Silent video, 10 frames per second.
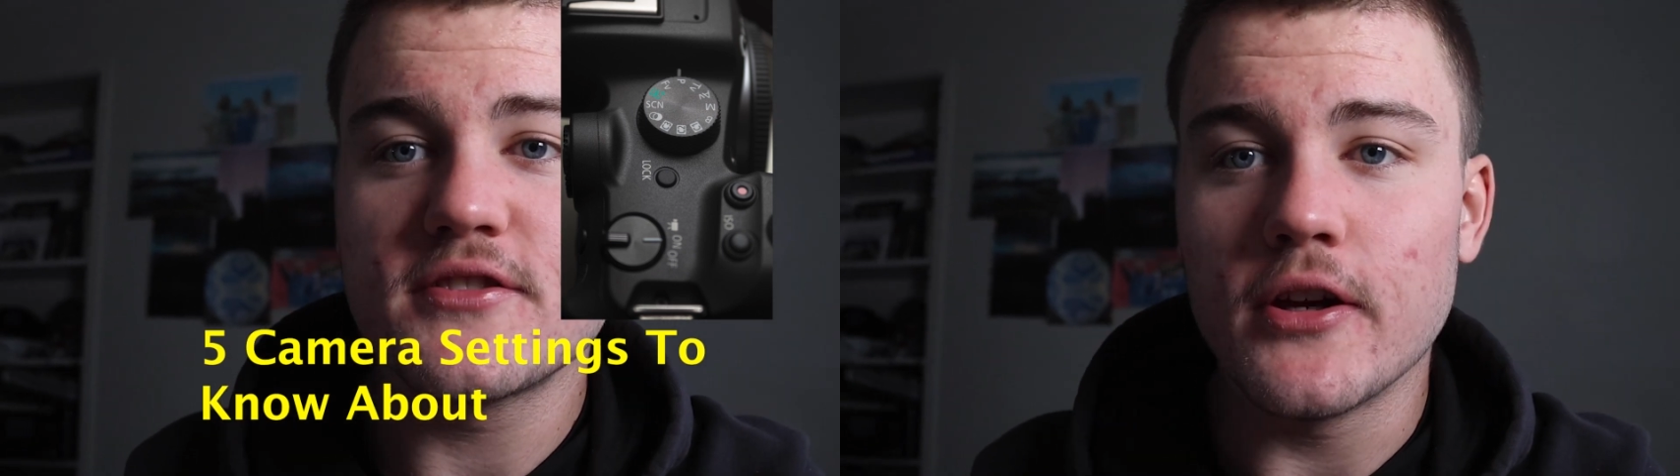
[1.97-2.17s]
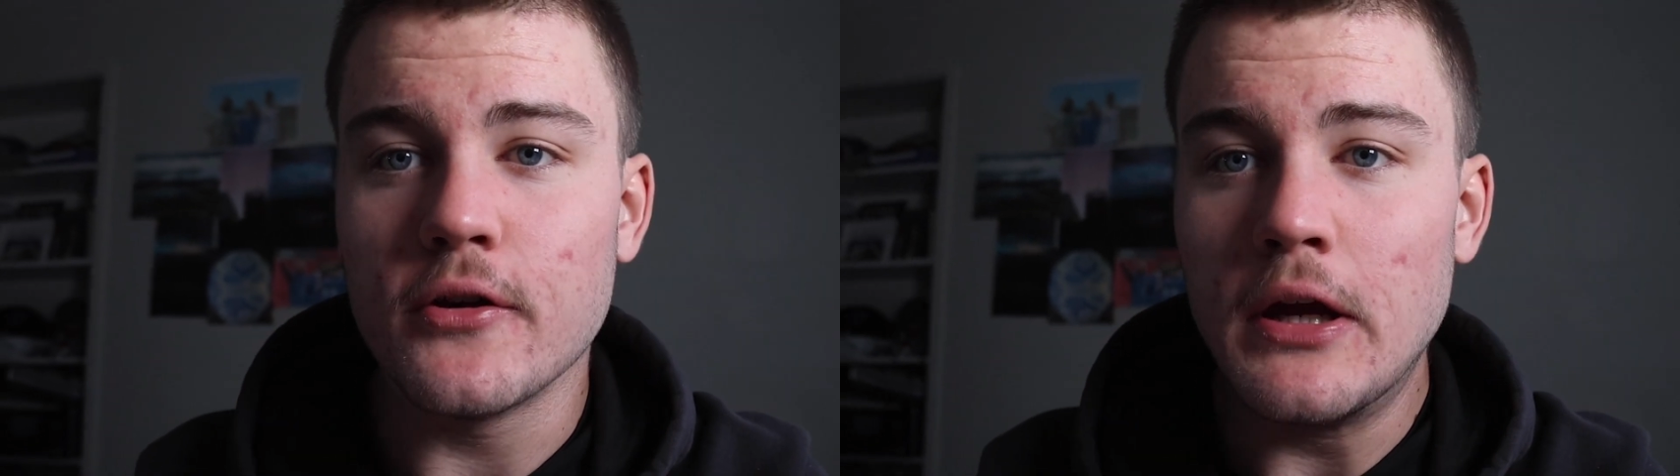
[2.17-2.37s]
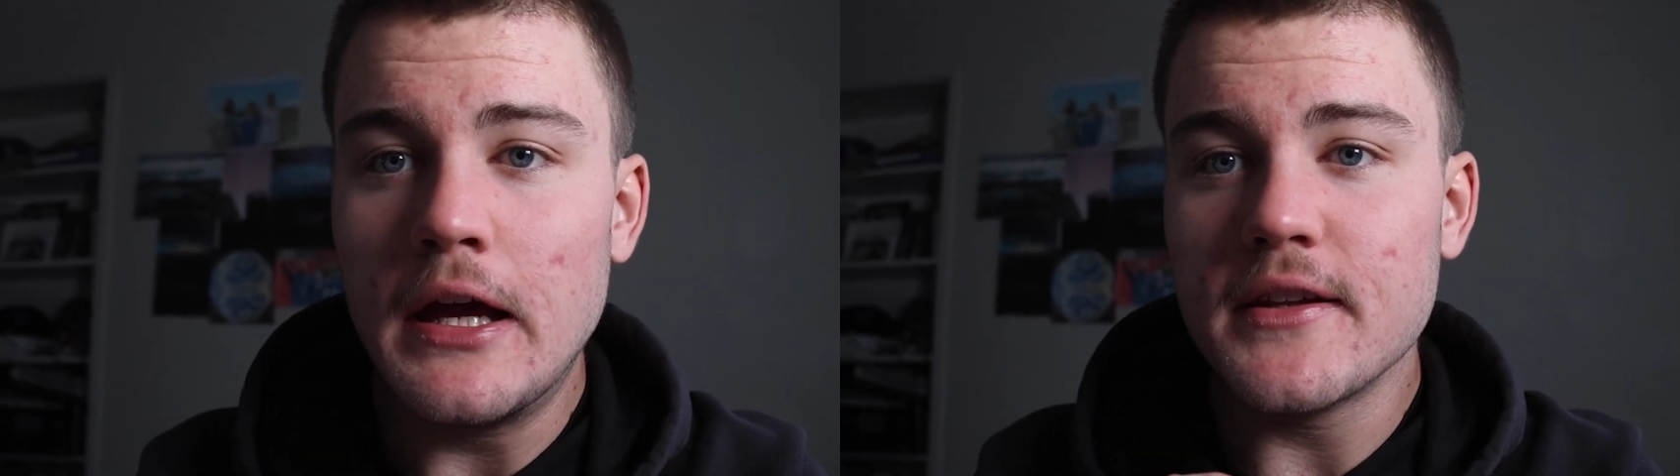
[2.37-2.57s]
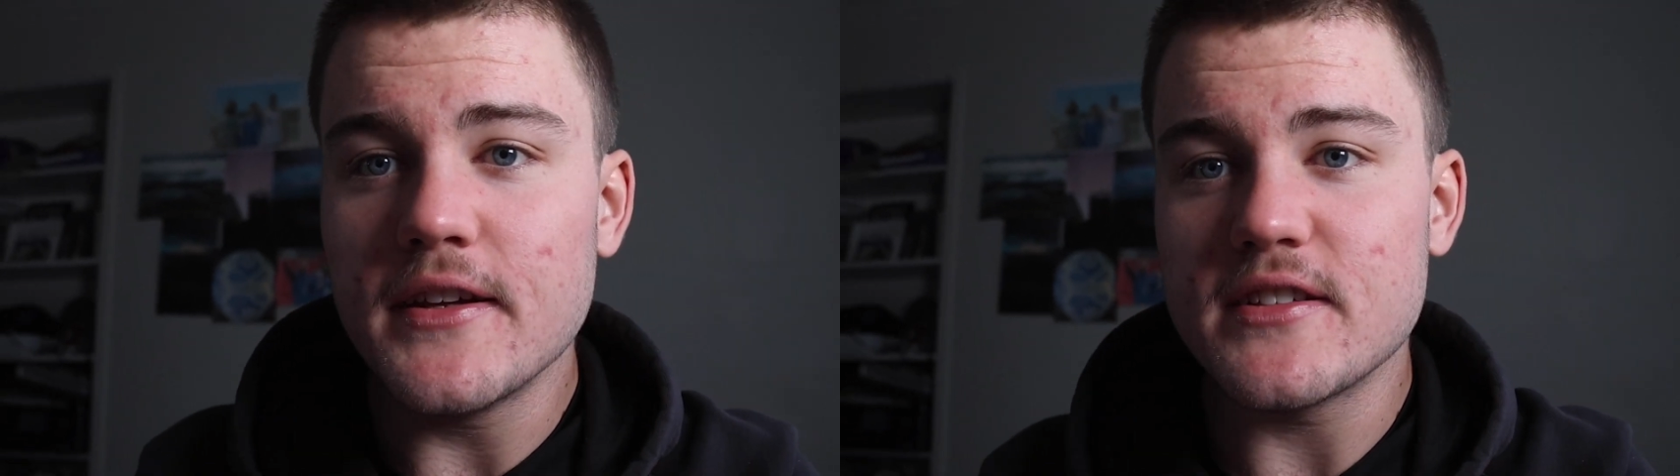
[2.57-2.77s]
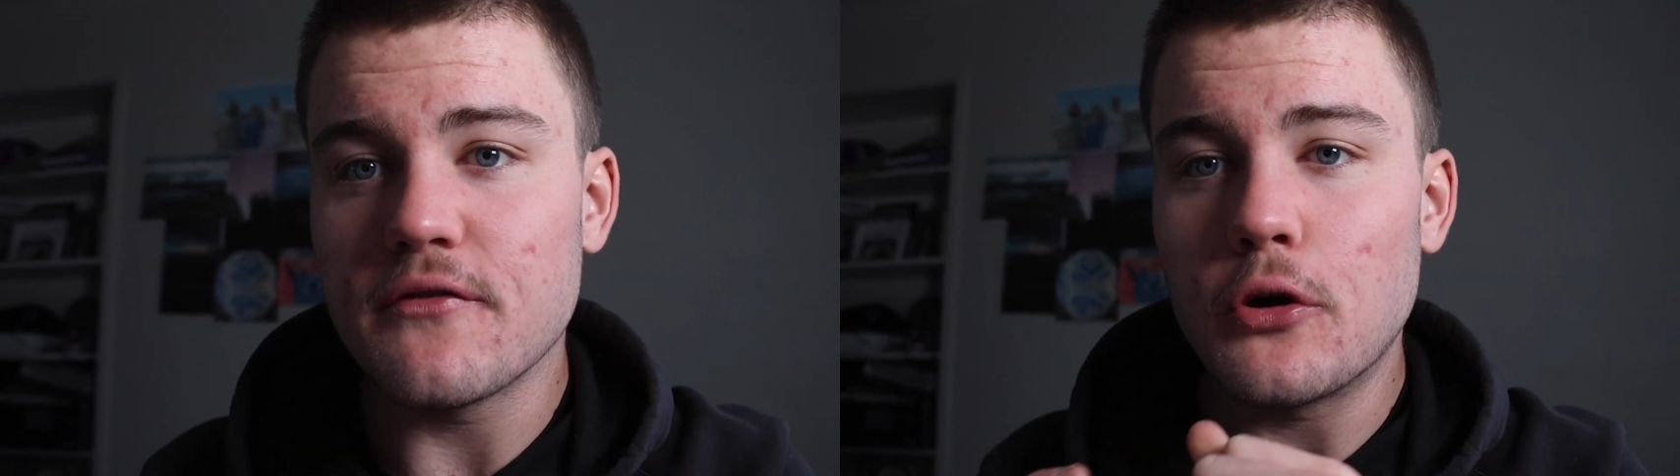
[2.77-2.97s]
So
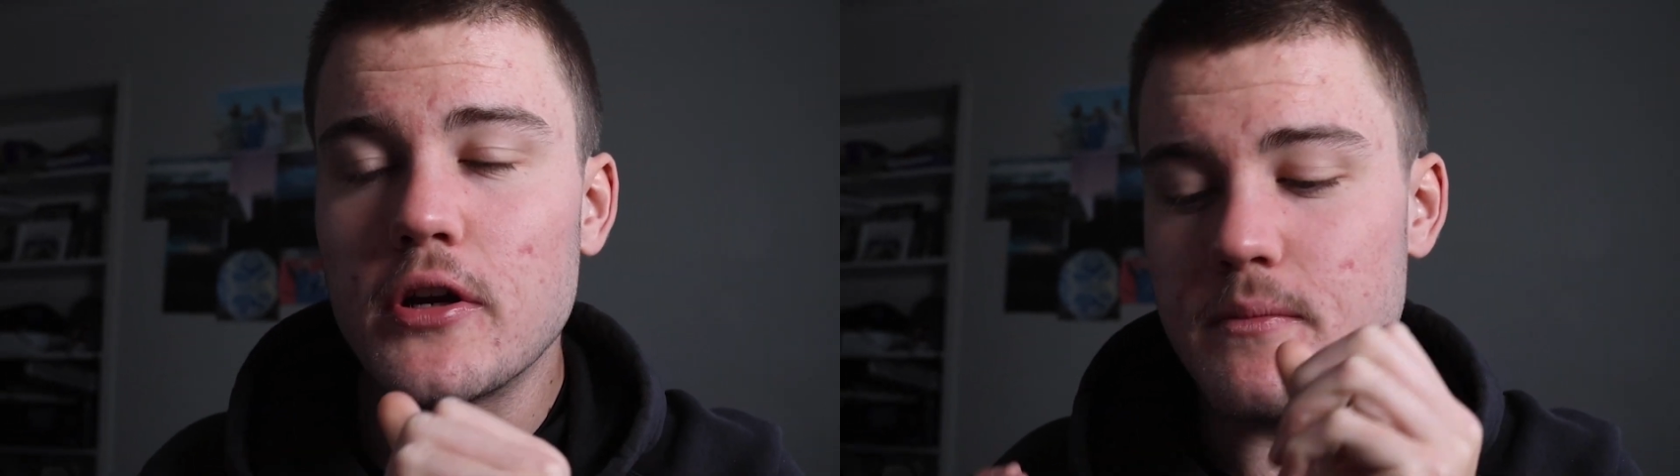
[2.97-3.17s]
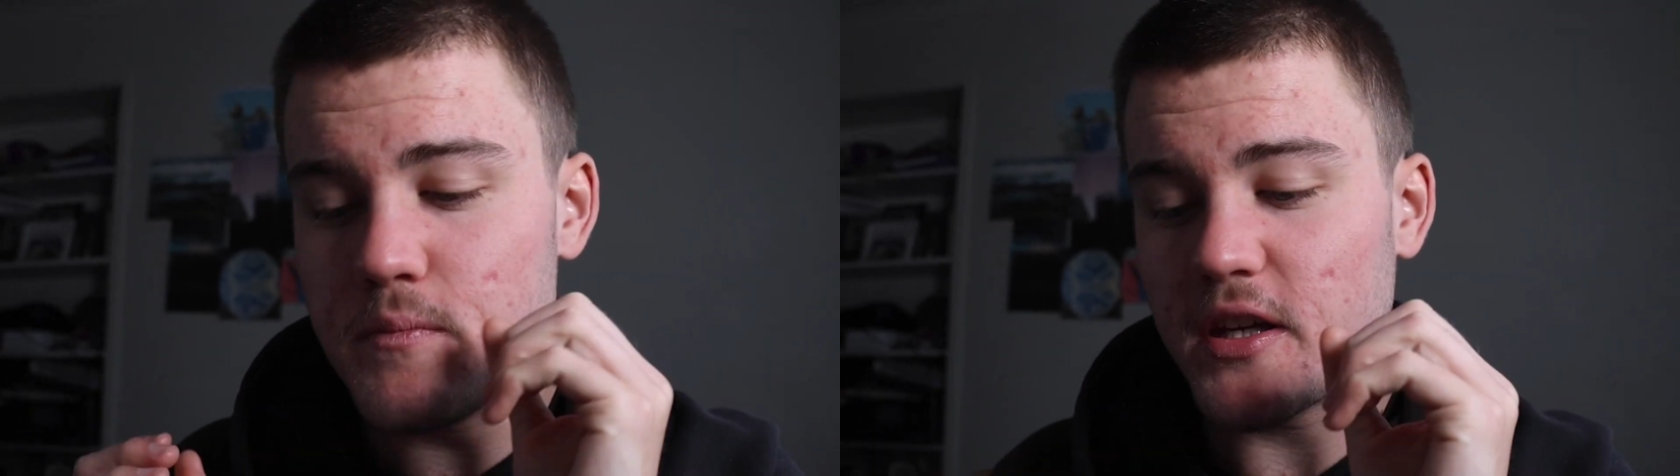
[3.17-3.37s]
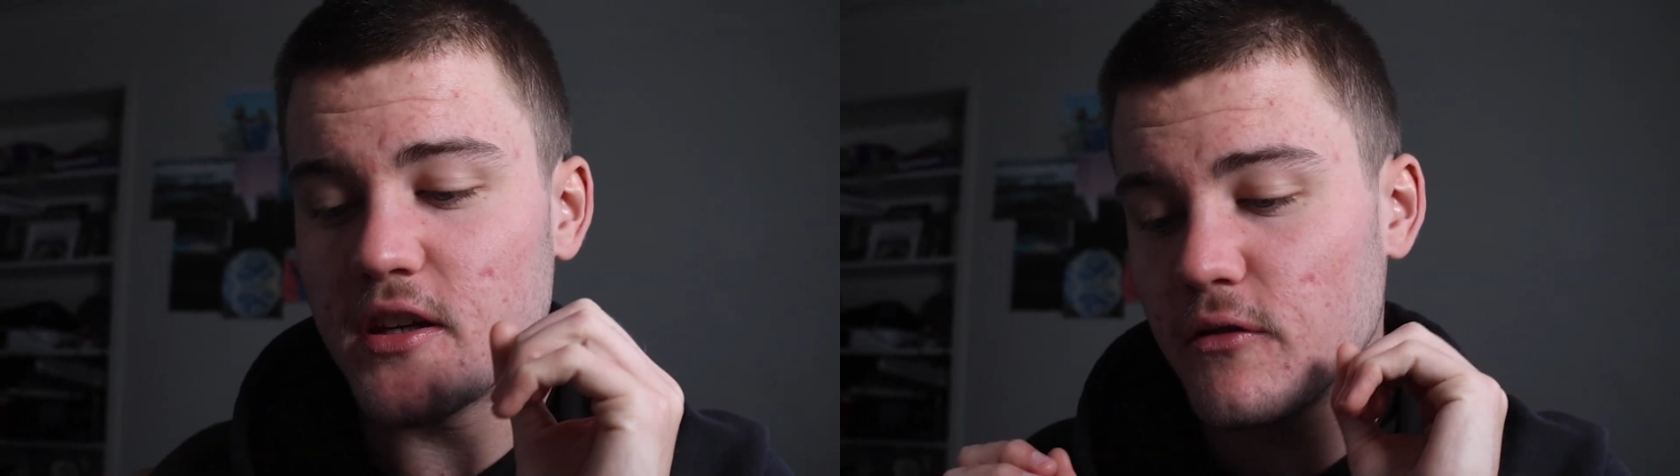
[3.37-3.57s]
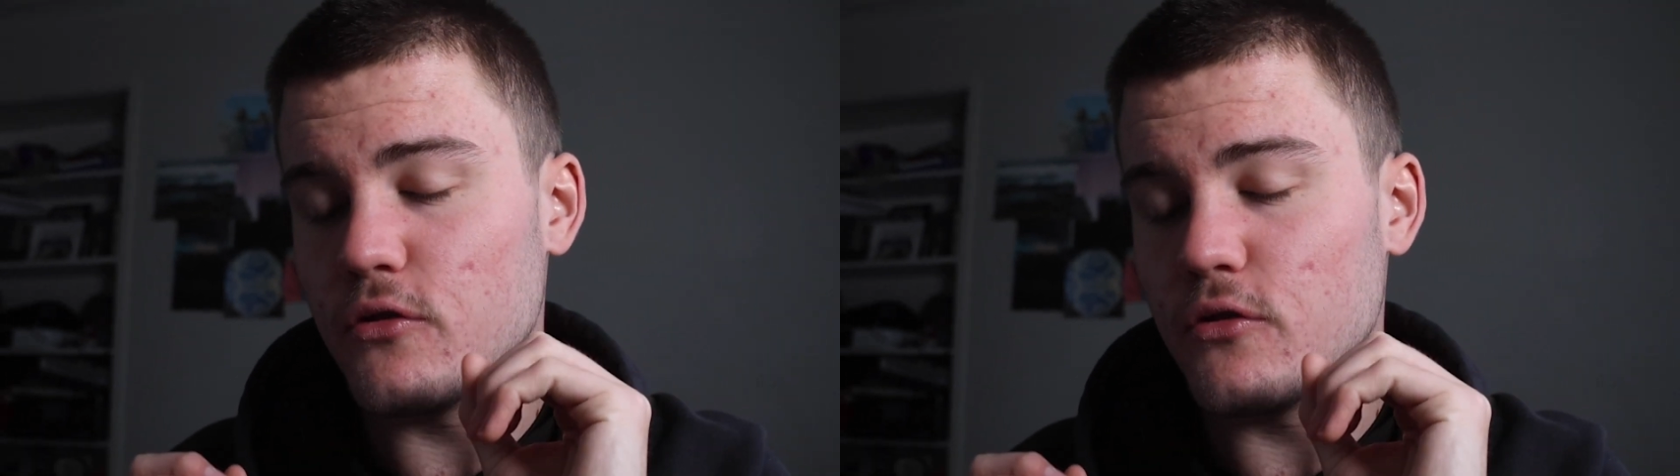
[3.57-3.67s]
these are very beginner